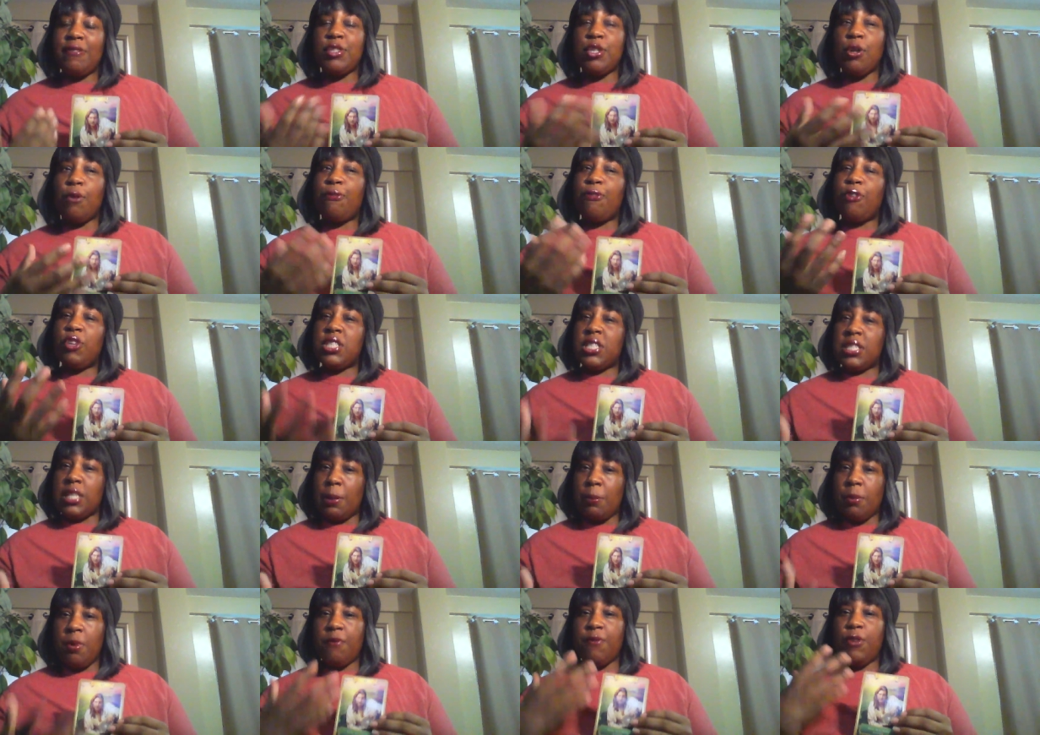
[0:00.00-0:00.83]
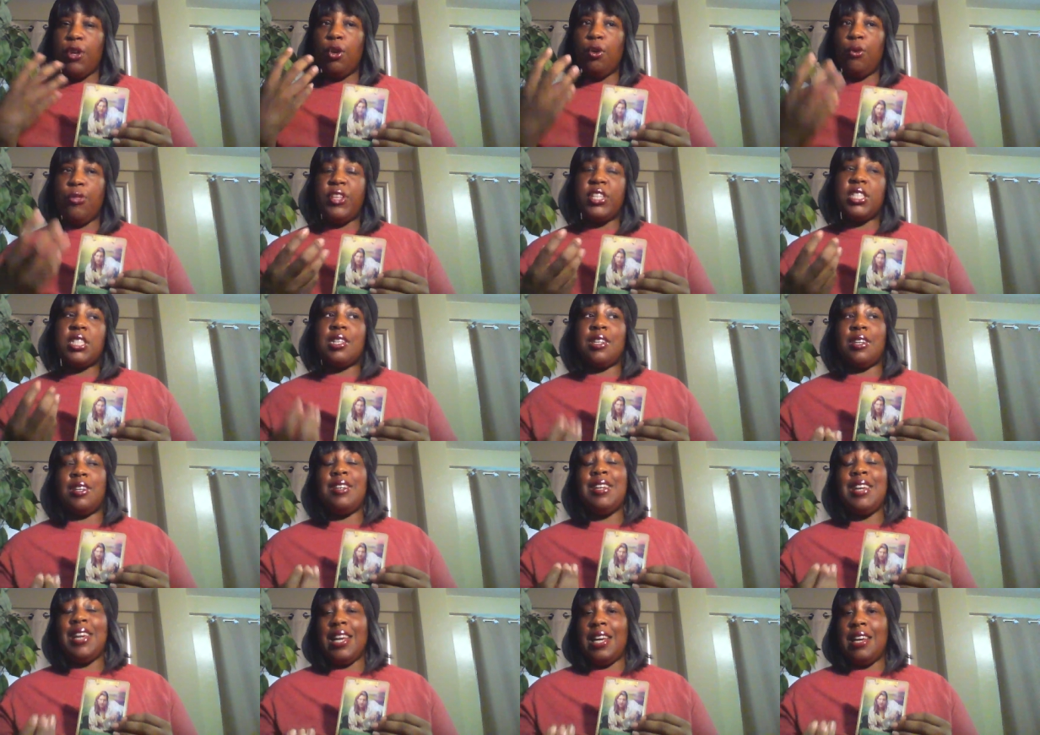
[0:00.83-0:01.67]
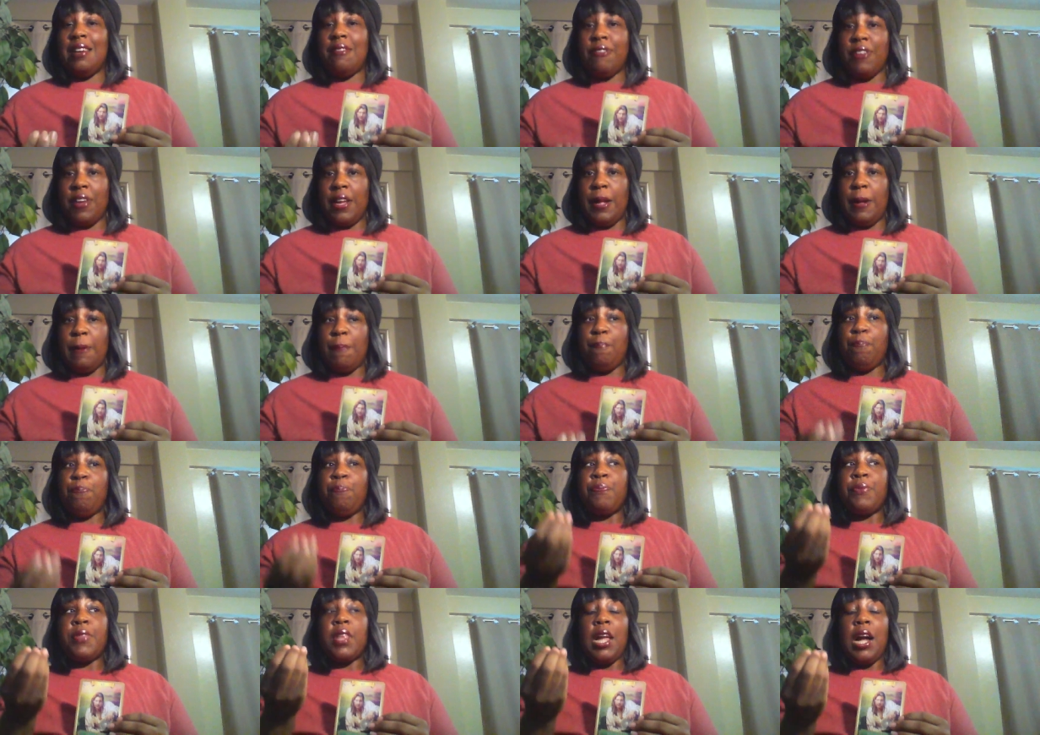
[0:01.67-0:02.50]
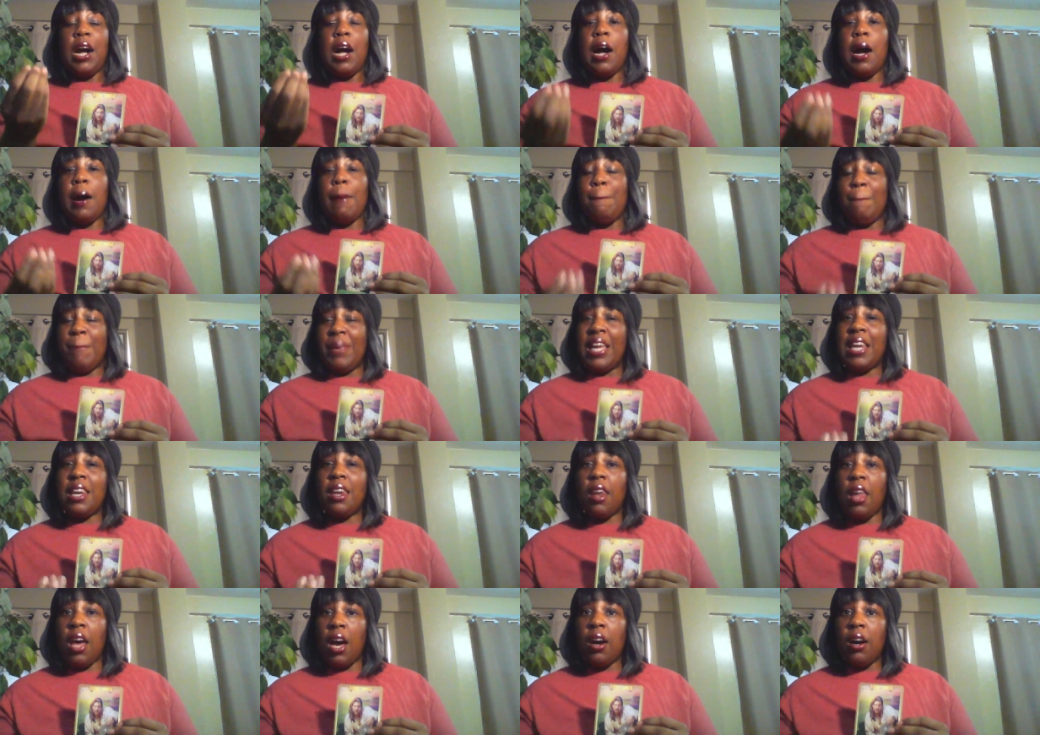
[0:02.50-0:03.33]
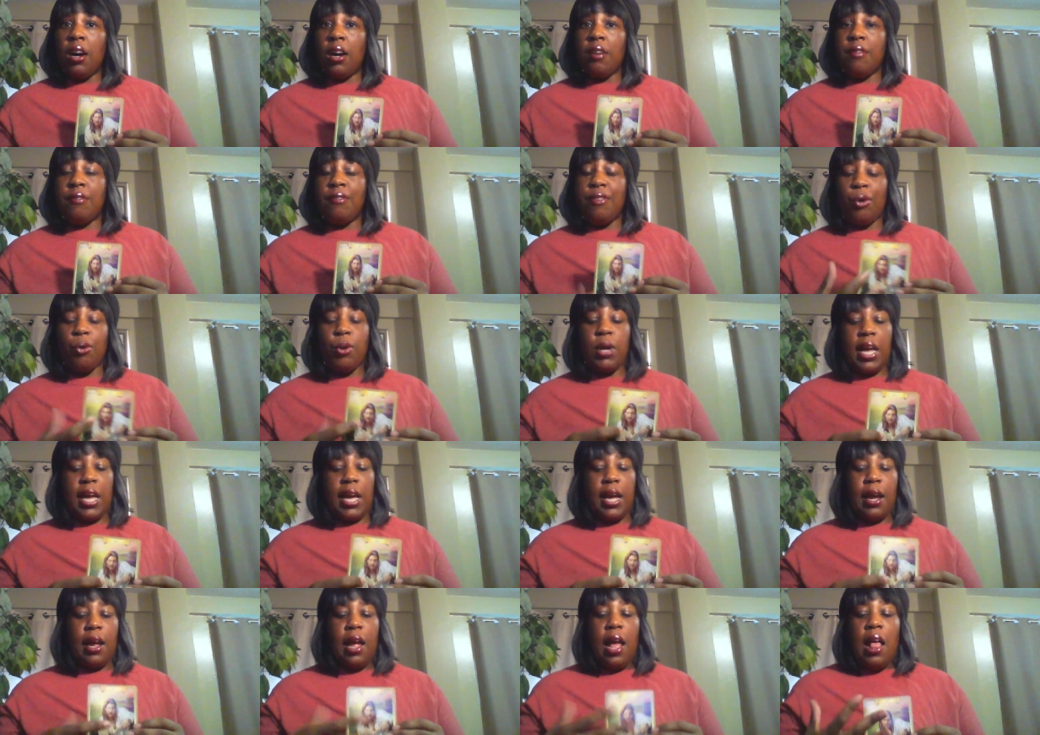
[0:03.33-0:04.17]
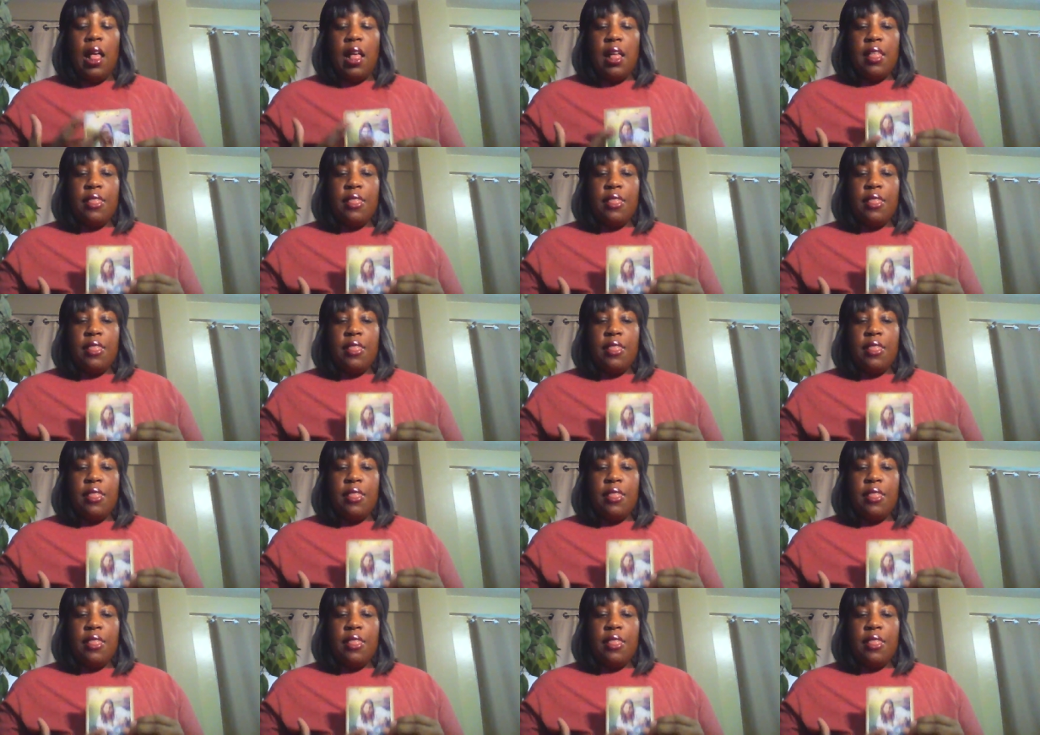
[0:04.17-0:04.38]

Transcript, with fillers: So for some of you, this could even um, be love, okay?